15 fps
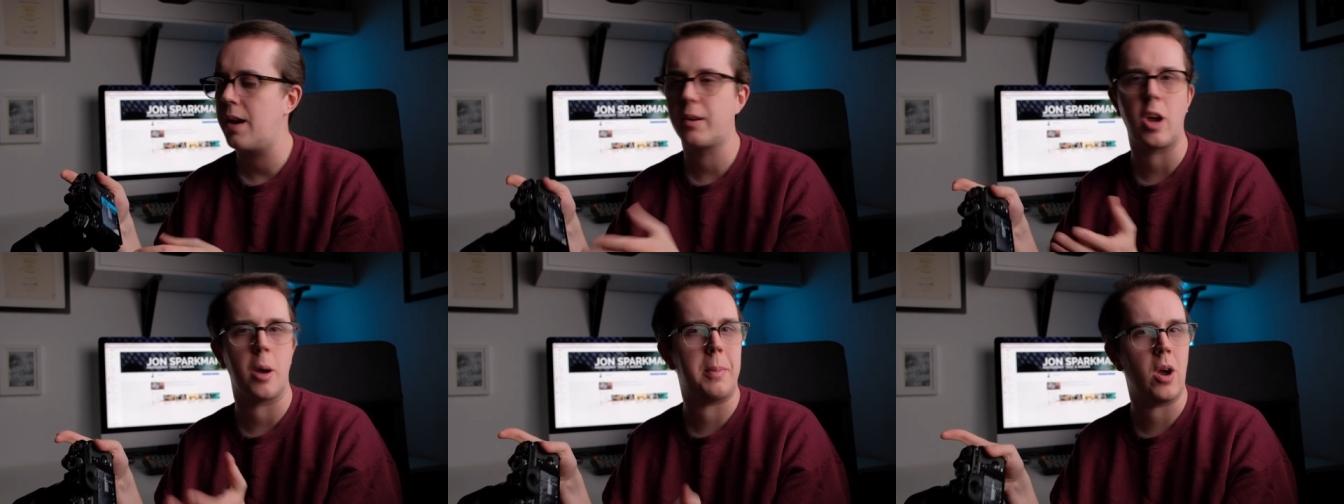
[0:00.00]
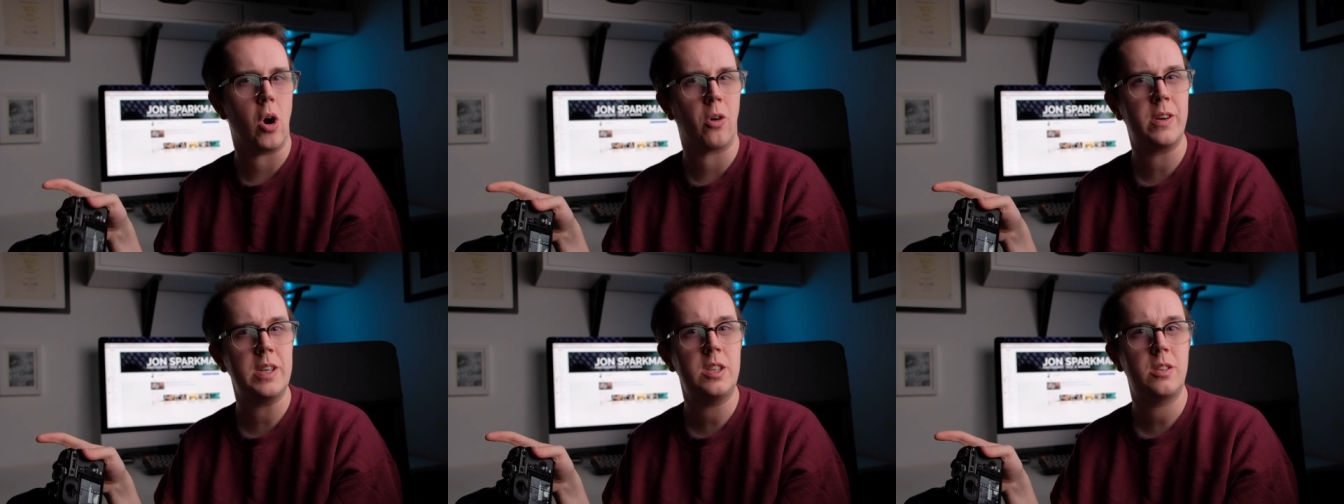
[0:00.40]
go a bit
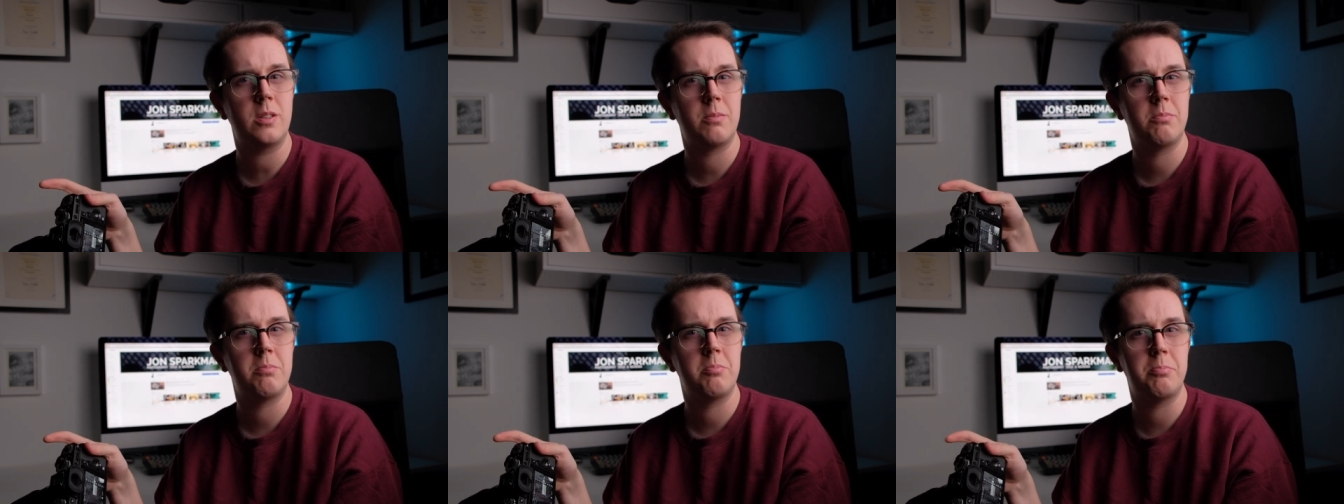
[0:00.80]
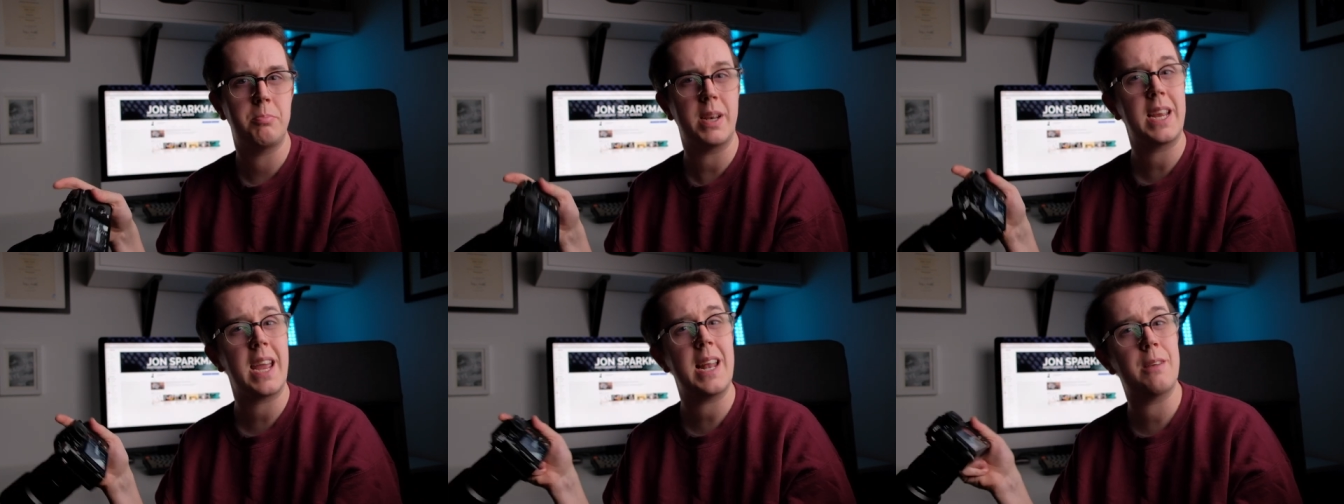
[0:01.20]
orange,
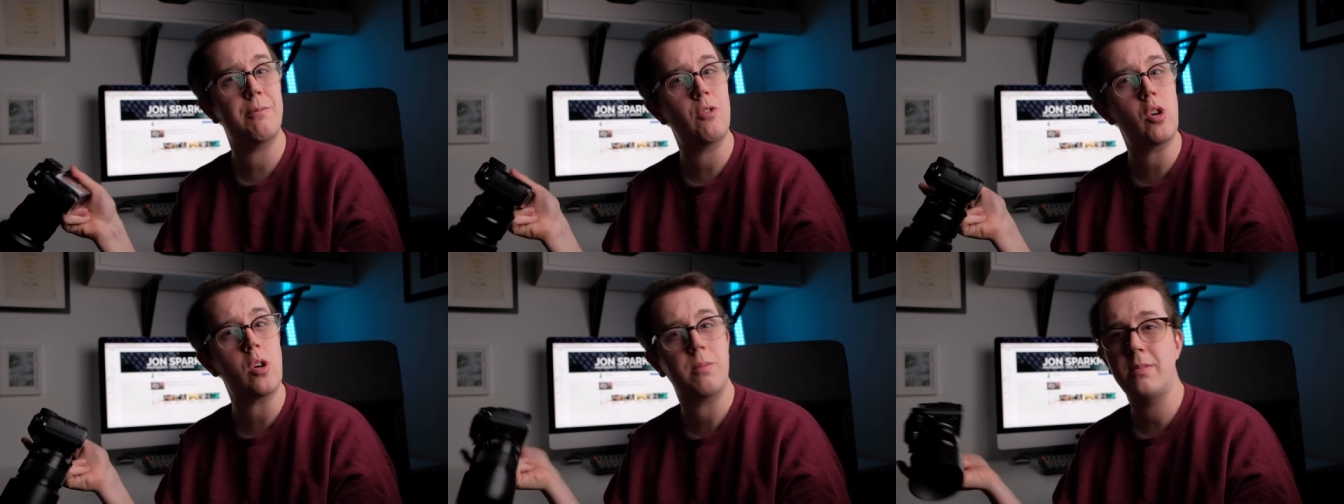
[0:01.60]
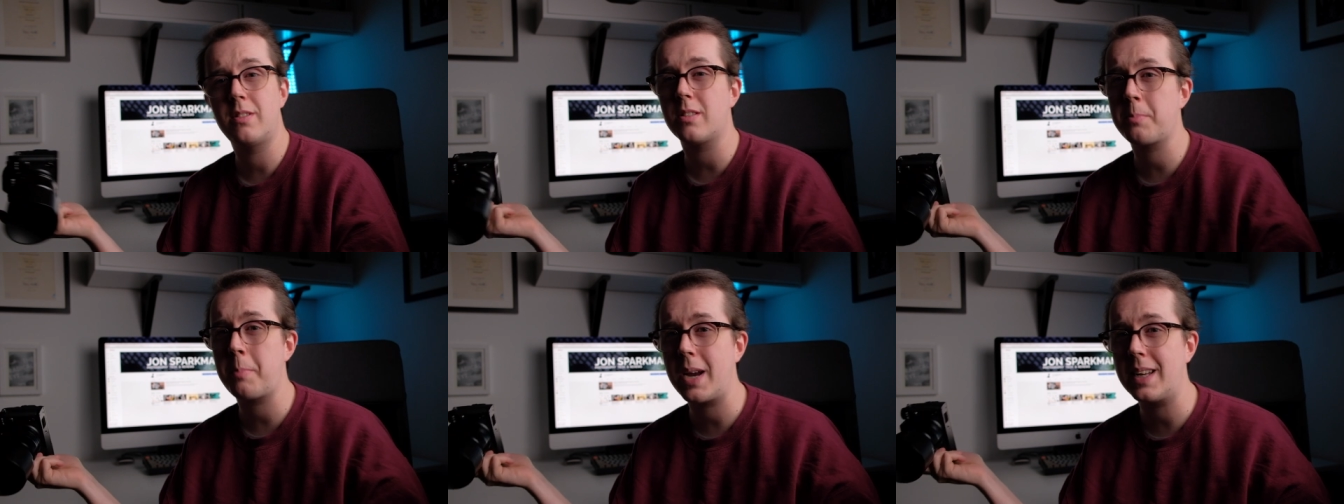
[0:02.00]
but again in raw,
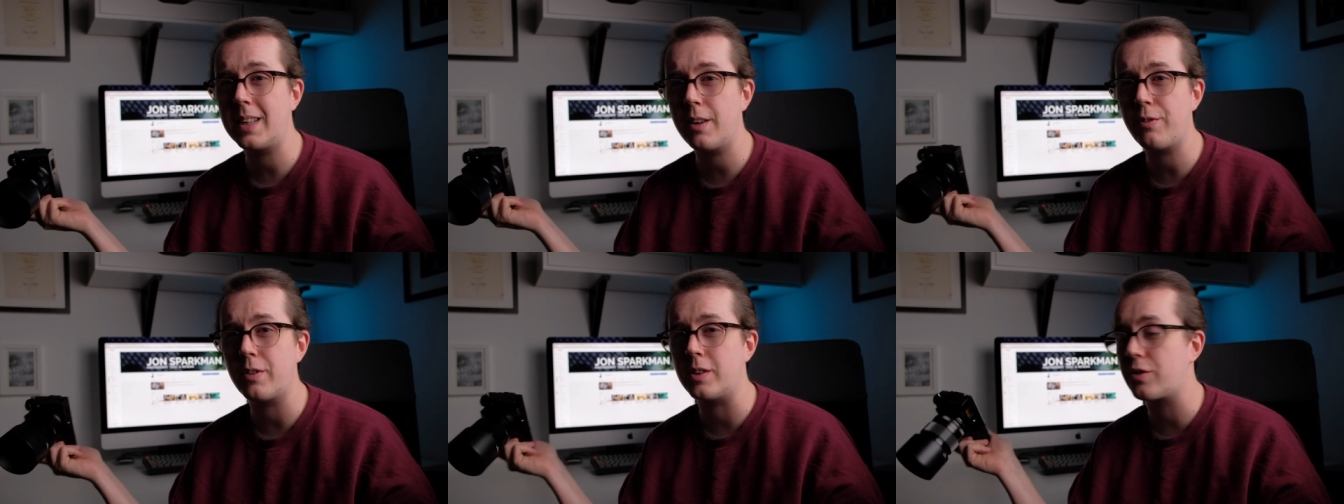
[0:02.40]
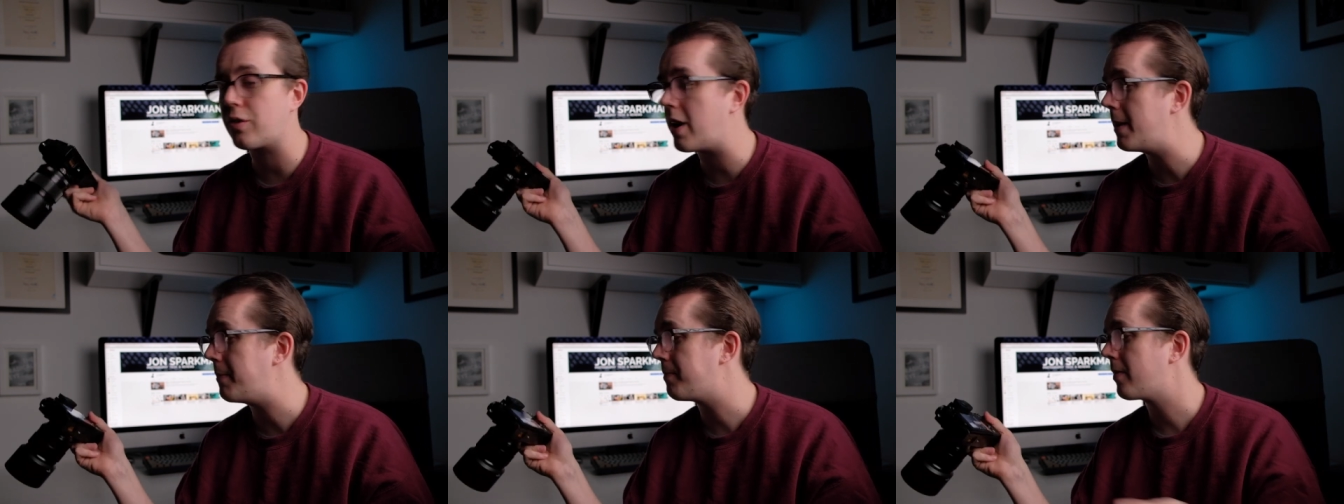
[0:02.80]
doesn't make a difference,
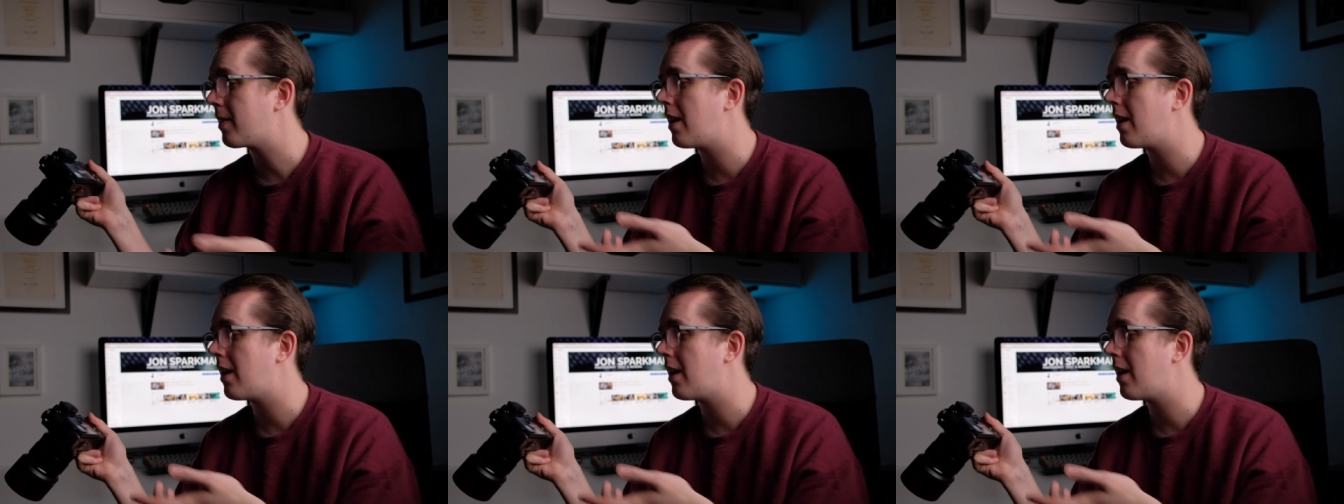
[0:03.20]
right?